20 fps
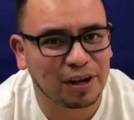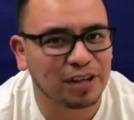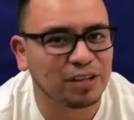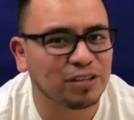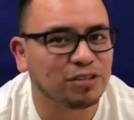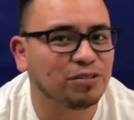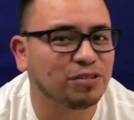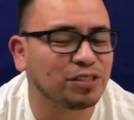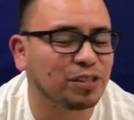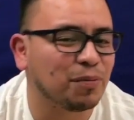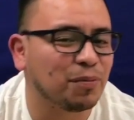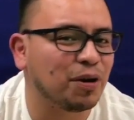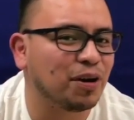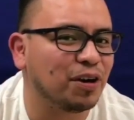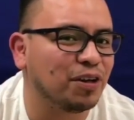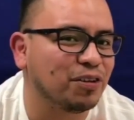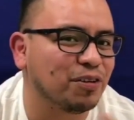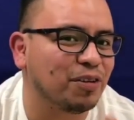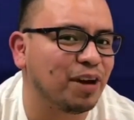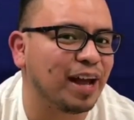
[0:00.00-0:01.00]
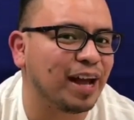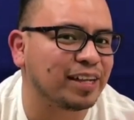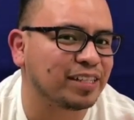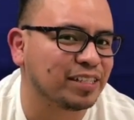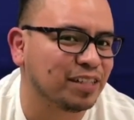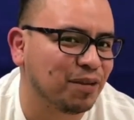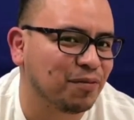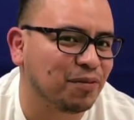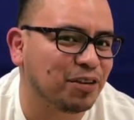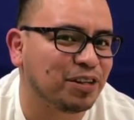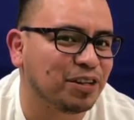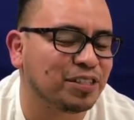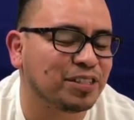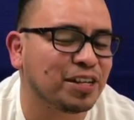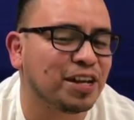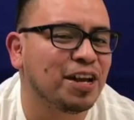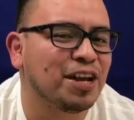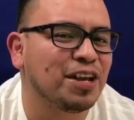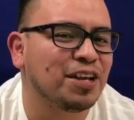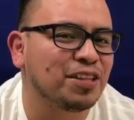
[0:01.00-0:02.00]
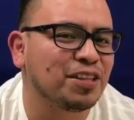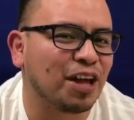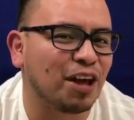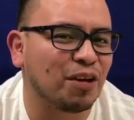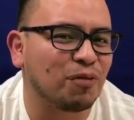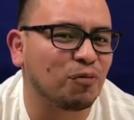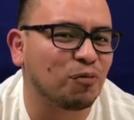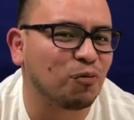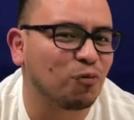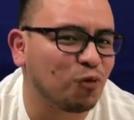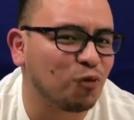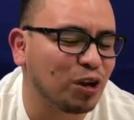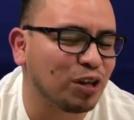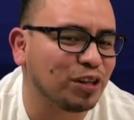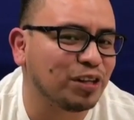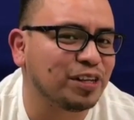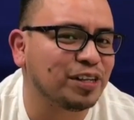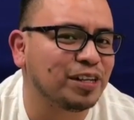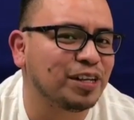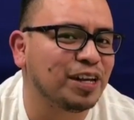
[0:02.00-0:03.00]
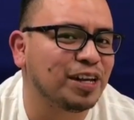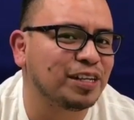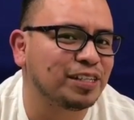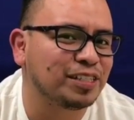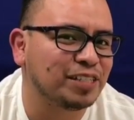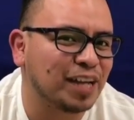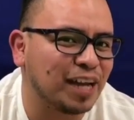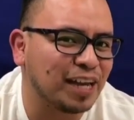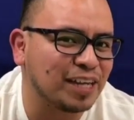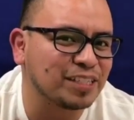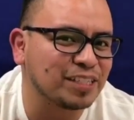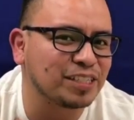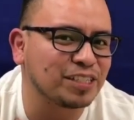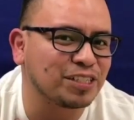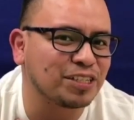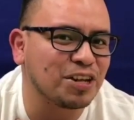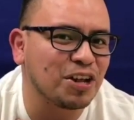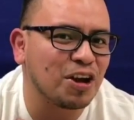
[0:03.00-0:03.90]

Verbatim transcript: and do some other activities that really test